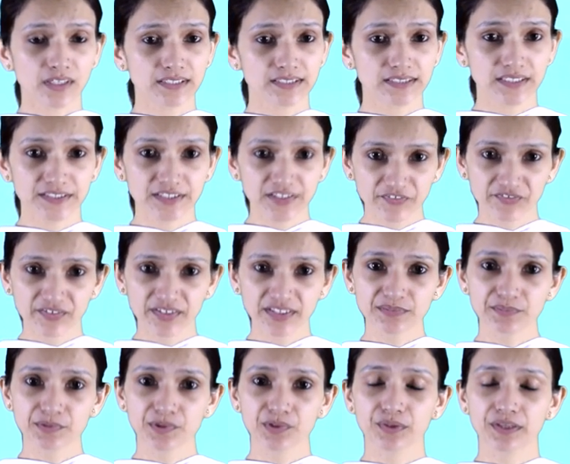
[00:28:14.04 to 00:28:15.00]
The
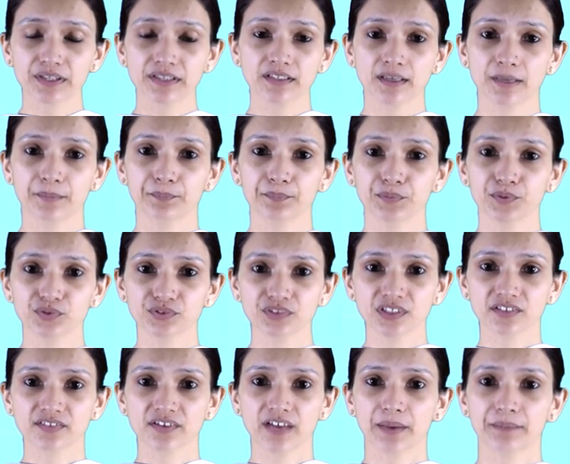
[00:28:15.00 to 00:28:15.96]
difference between computer
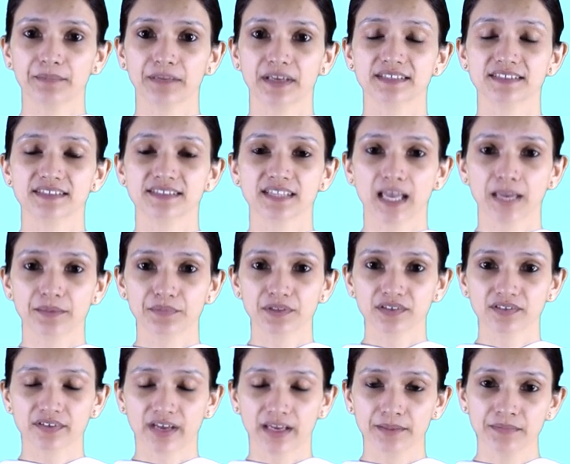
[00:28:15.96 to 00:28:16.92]
crime and
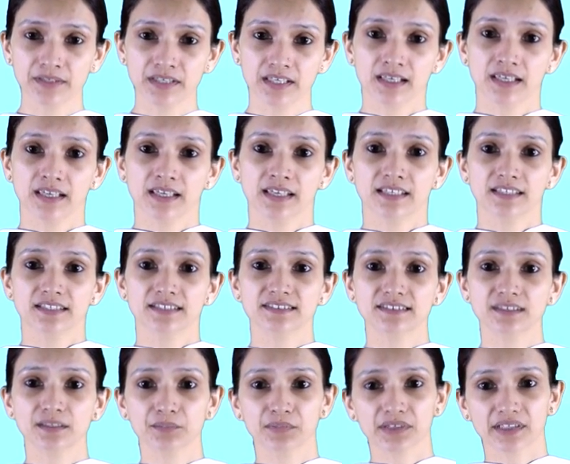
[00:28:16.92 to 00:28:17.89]
cybercrime is
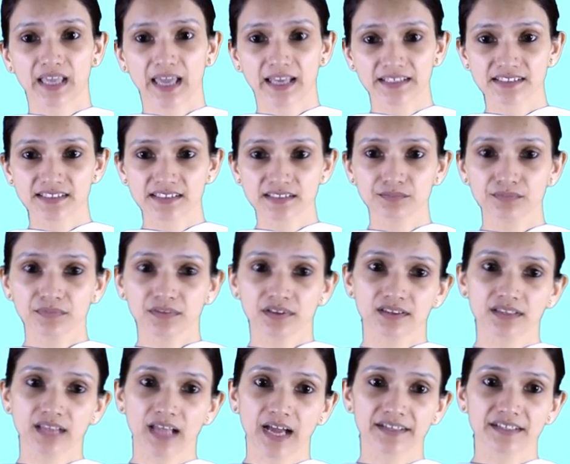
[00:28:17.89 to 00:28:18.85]
the mechanism
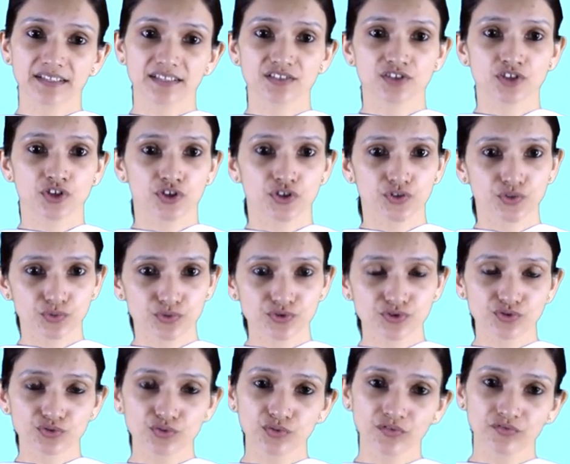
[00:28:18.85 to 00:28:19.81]
that is
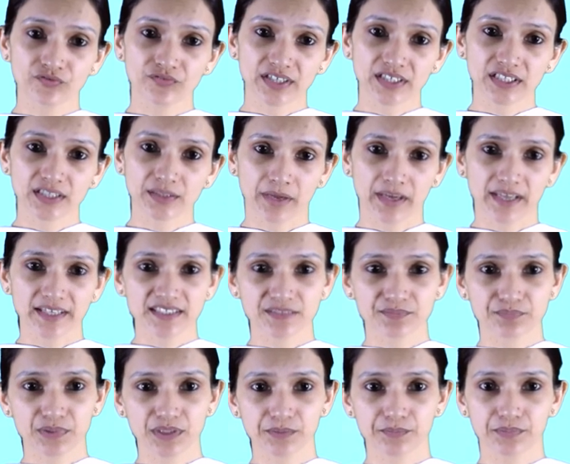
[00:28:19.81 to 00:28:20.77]
used to victimize
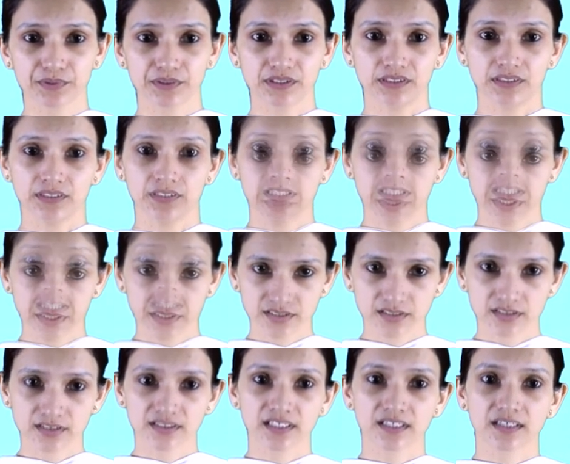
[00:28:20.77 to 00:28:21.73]
people.
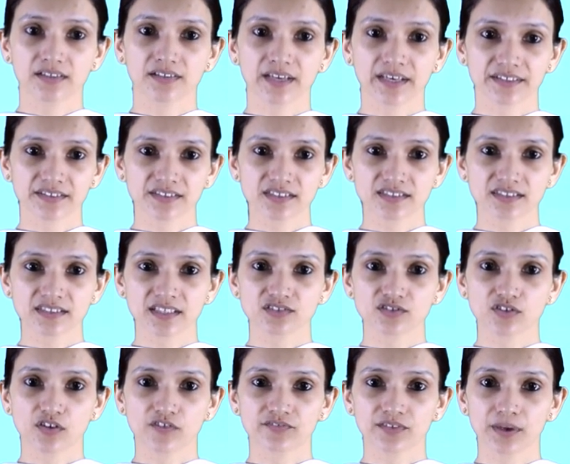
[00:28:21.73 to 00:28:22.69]
The characteristics
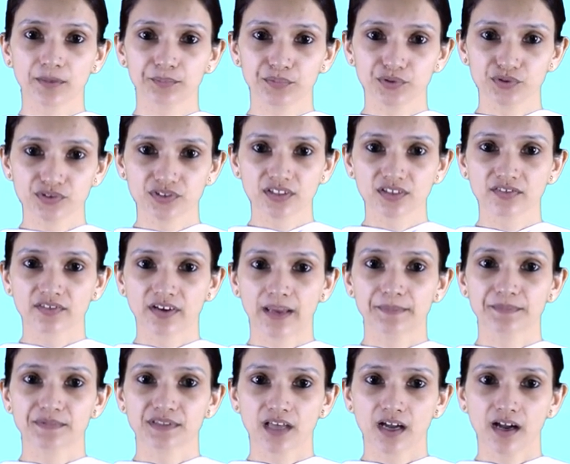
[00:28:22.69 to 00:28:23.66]
of computer
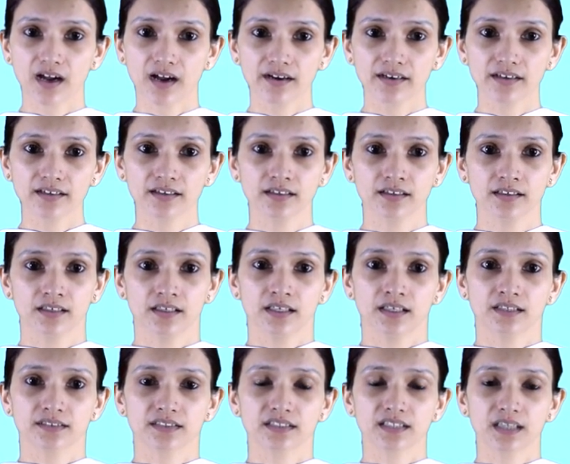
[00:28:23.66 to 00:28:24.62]
crimes are
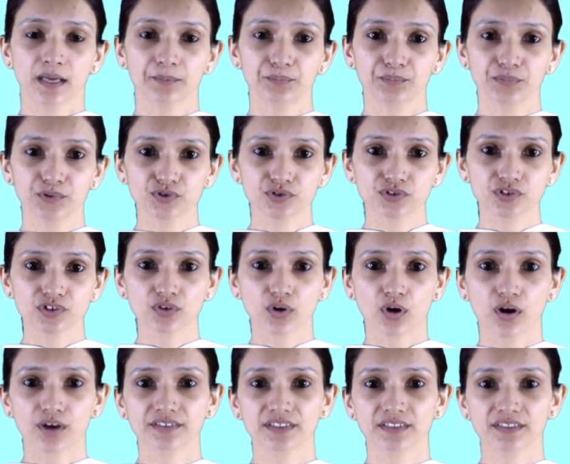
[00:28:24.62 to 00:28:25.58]
the computer
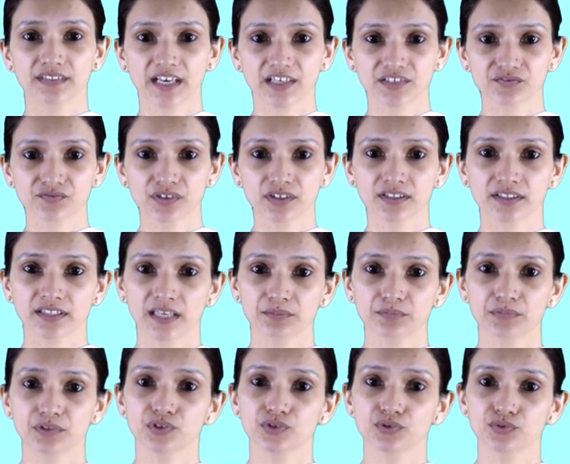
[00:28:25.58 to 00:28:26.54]
or the network can
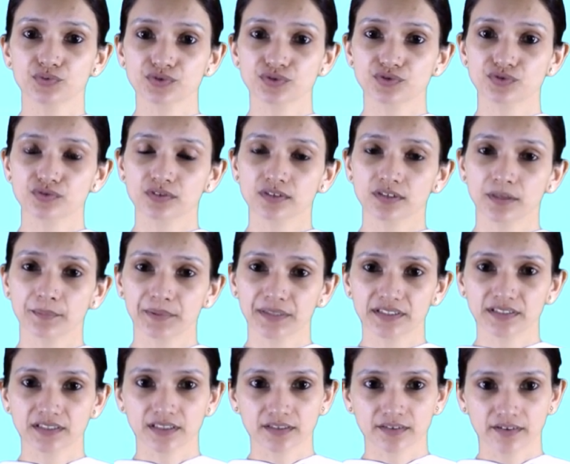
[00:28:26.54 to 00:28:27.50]
be used to
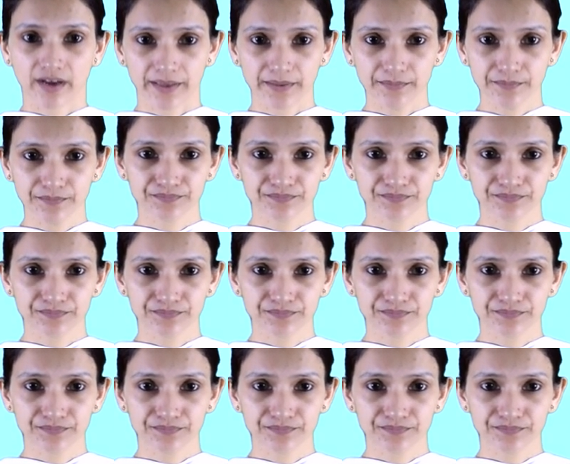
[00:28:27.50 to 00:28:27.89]
commit the crime.